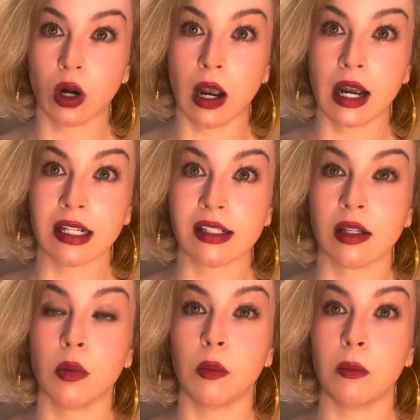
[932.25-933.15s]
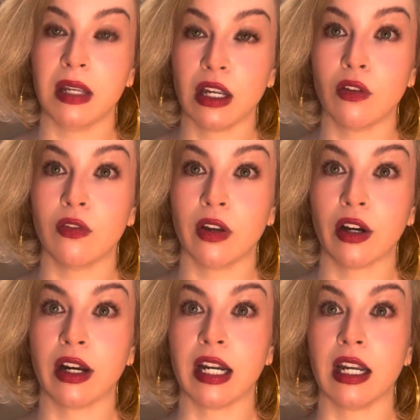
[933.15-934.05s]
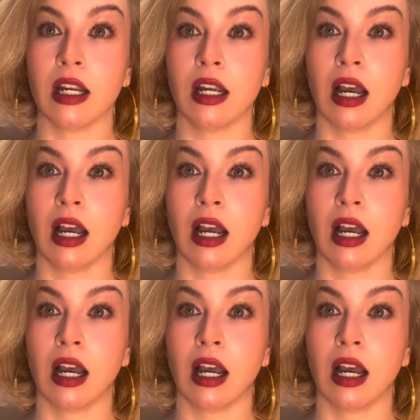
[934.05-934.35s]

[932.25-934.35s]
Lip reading: eyes being very